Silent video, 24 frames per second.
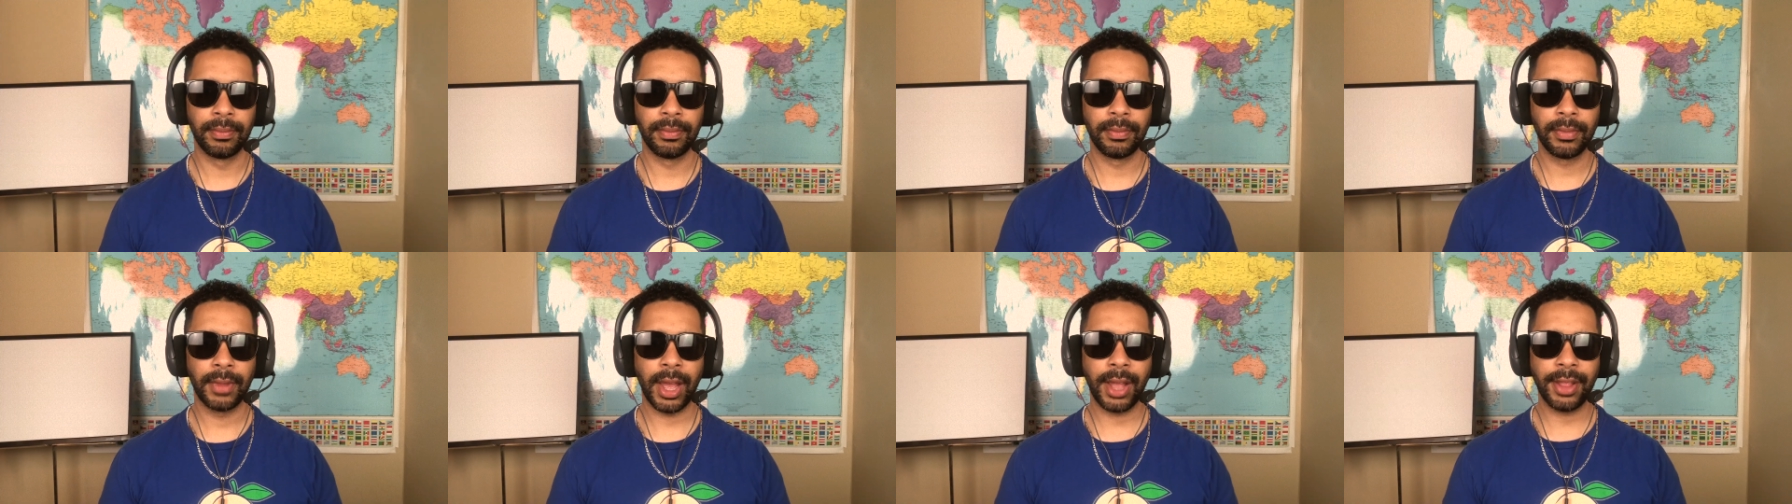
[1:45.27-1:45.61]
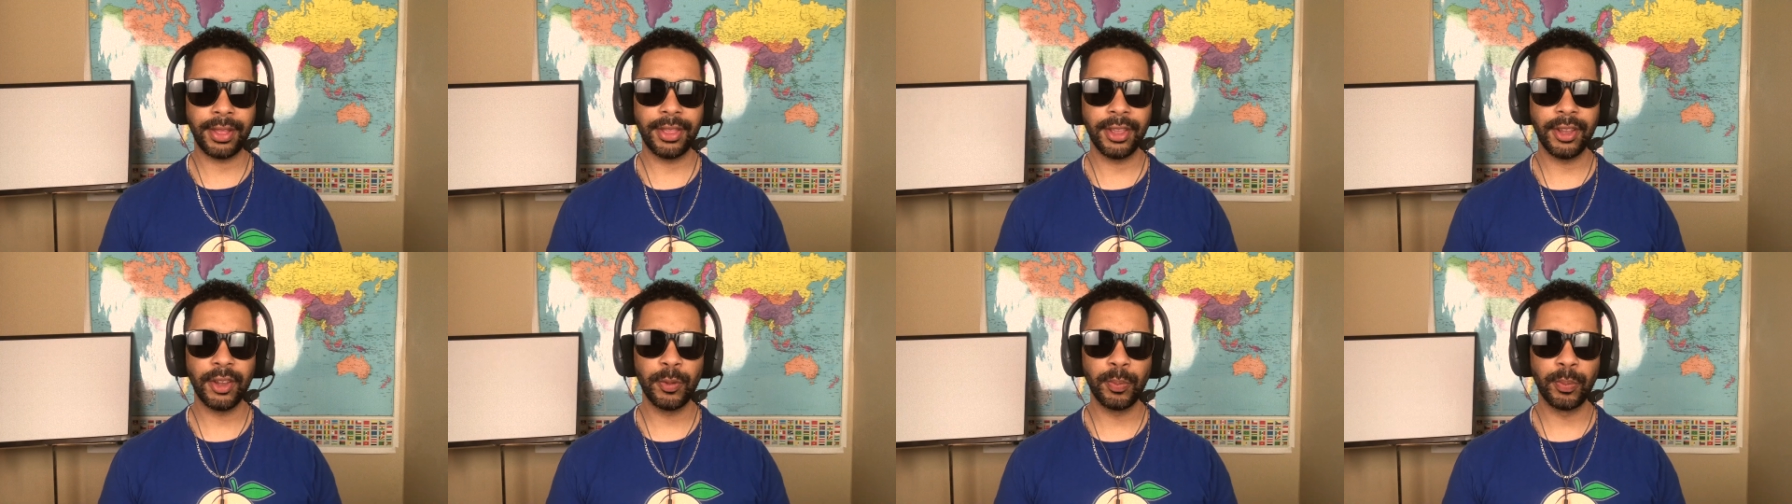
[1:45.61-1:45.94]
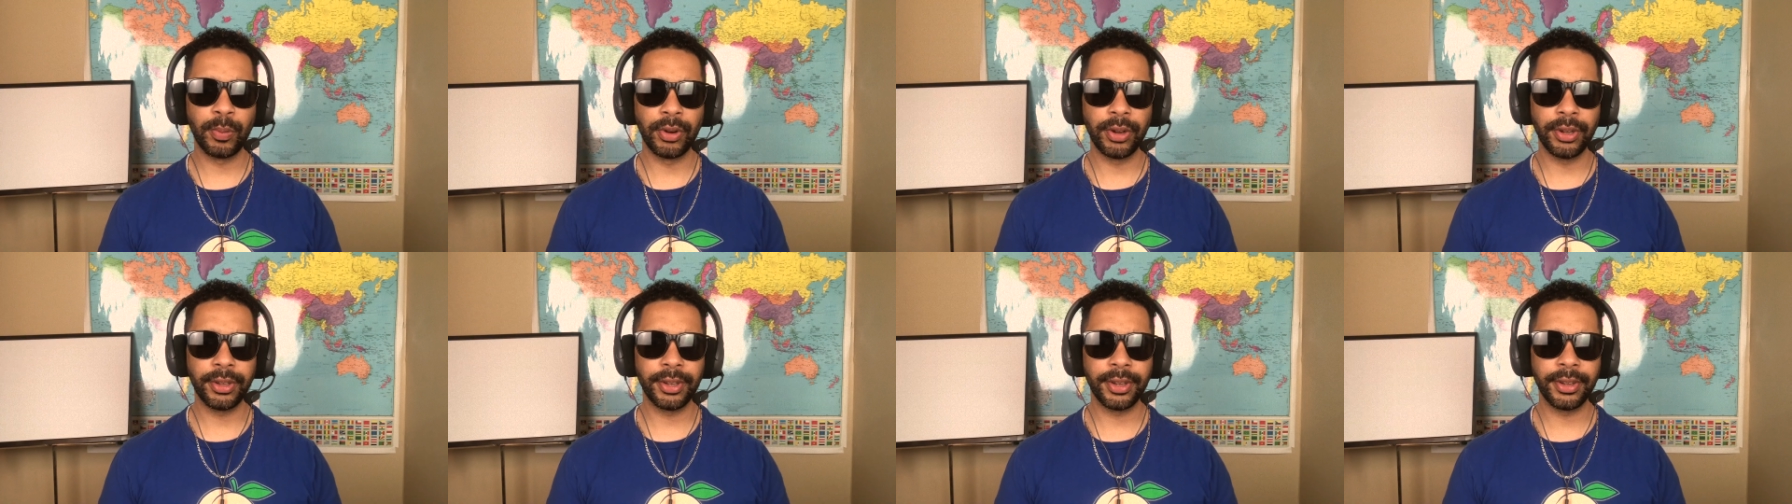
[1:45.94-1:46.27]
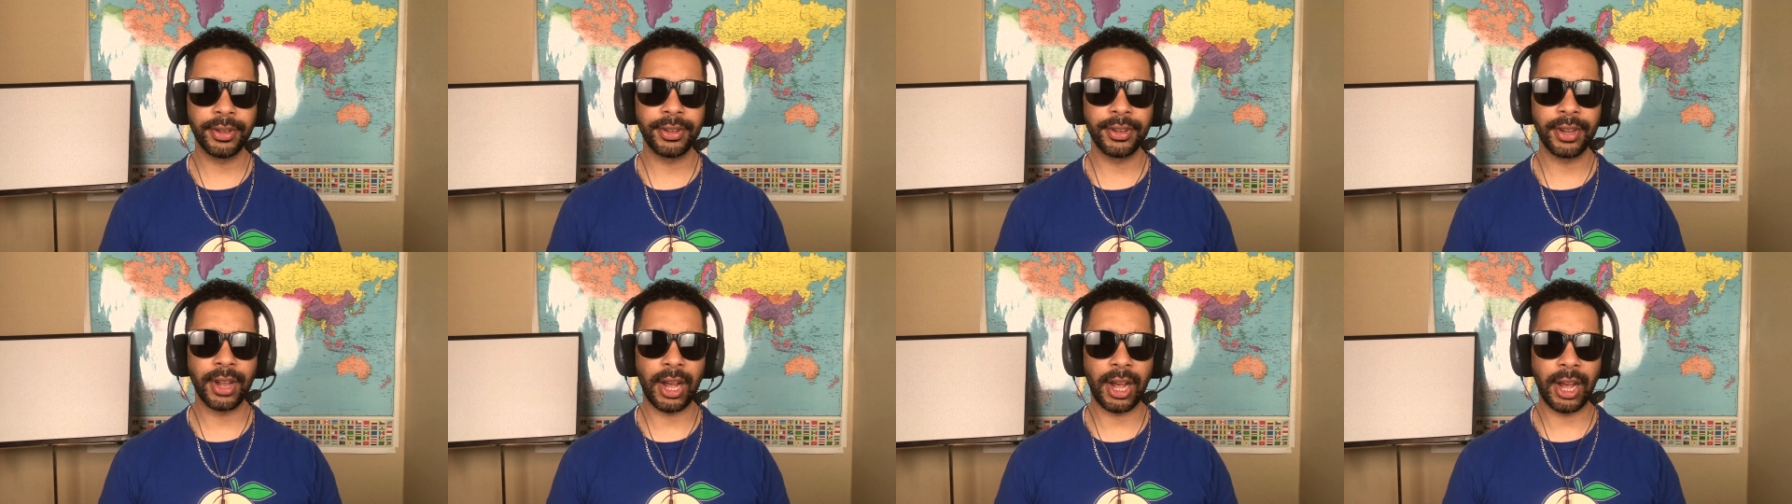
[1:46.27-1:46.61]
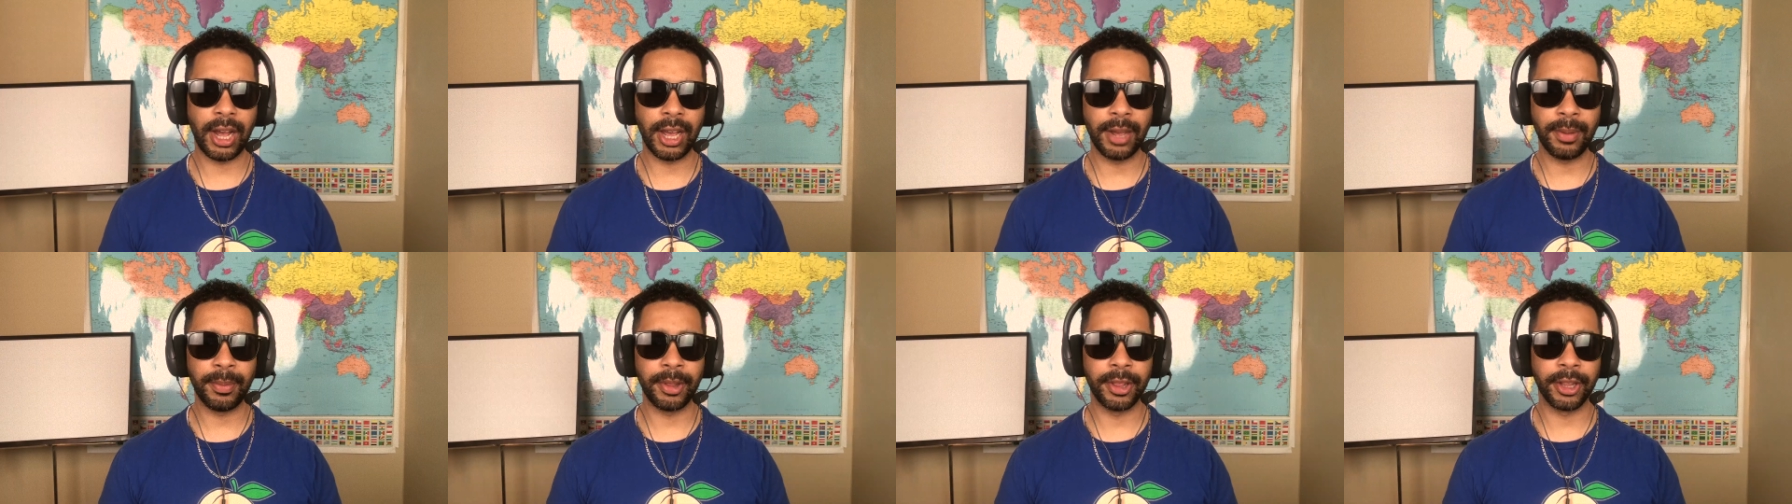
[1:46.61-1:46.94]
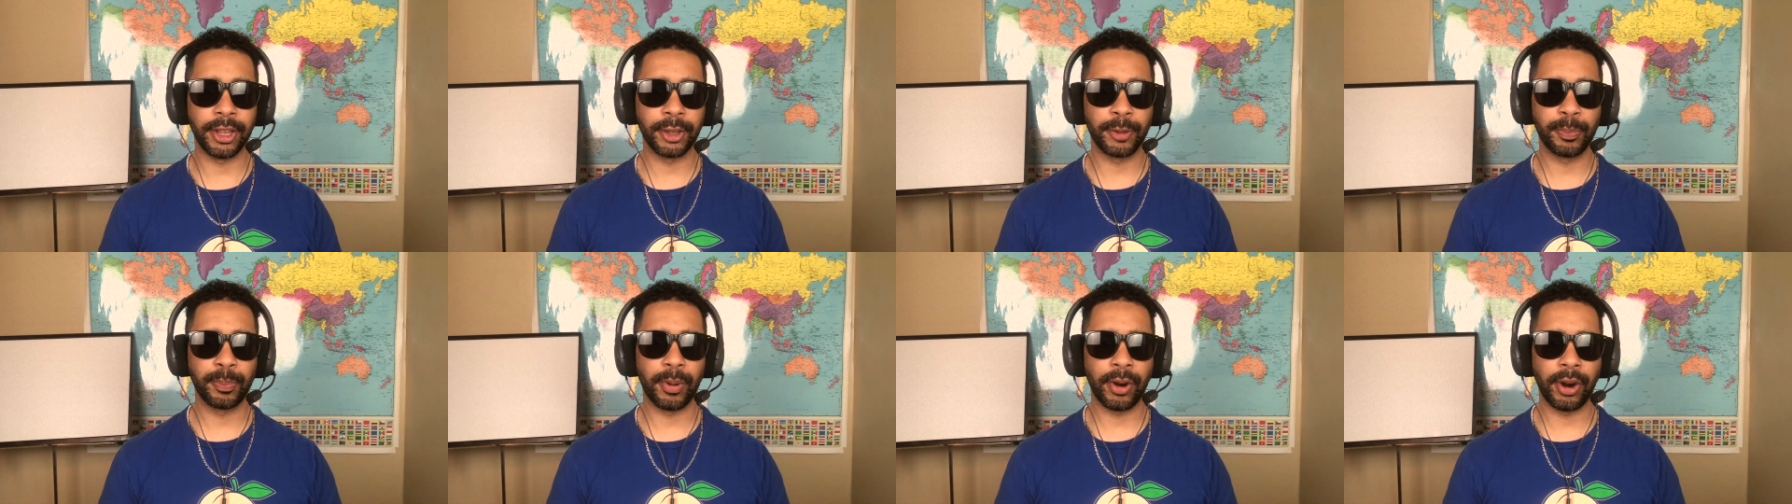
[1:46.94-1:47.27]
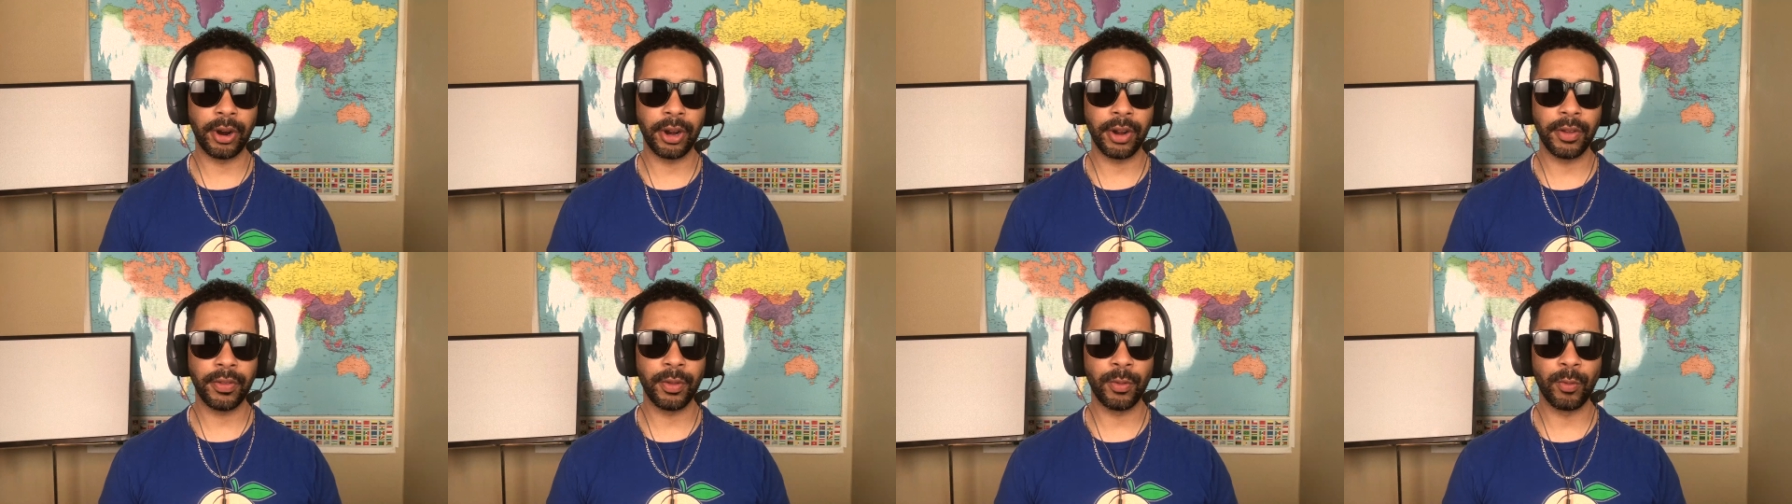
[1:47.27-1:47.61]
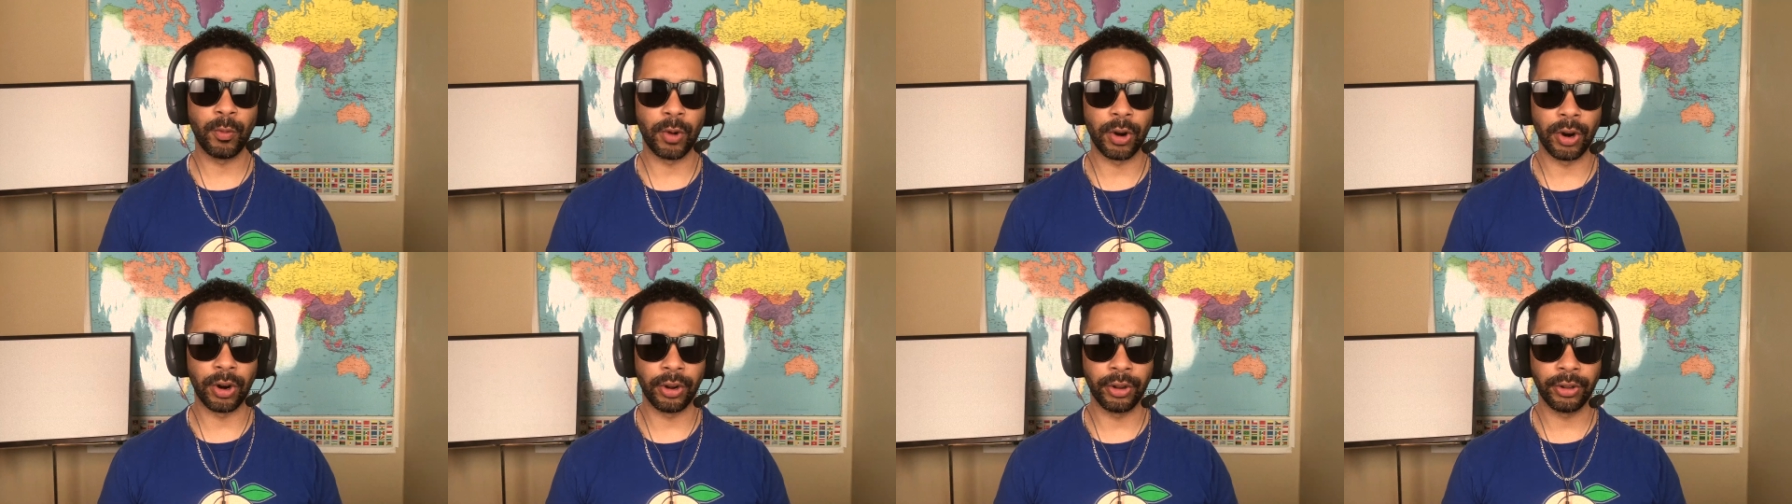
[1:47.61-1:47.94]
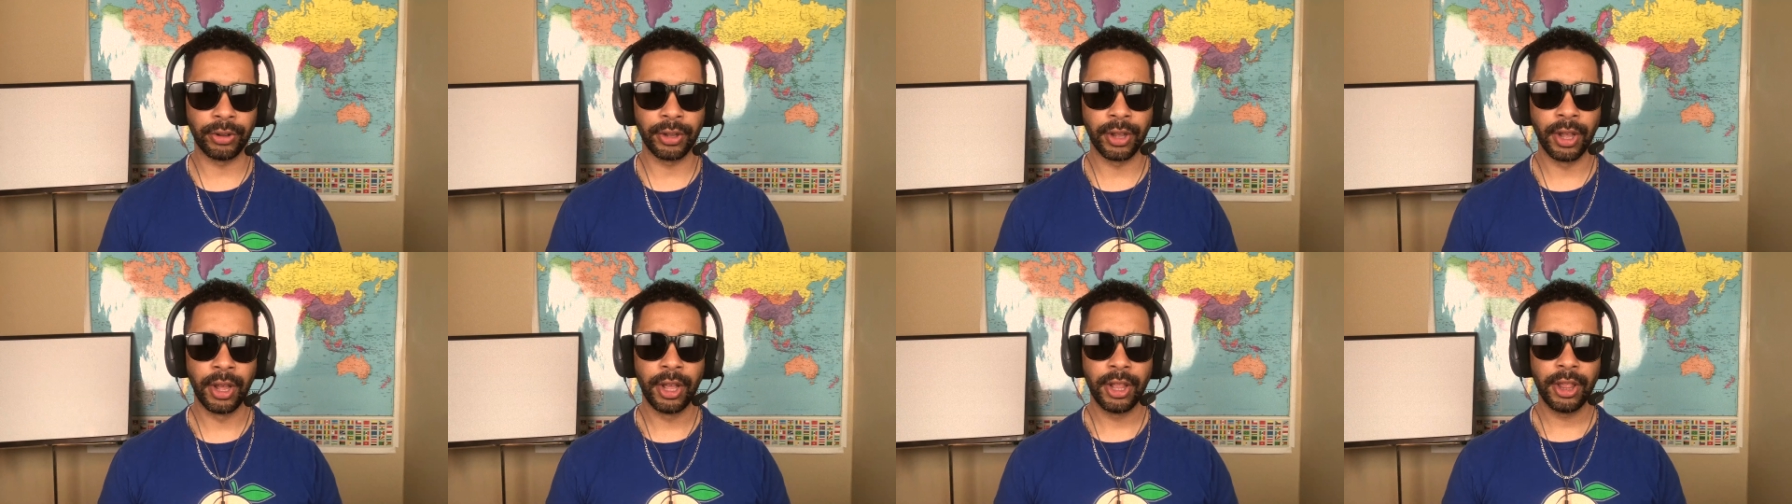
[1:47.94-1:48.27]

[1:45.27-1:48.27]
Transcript: At this point in time in this part of the world,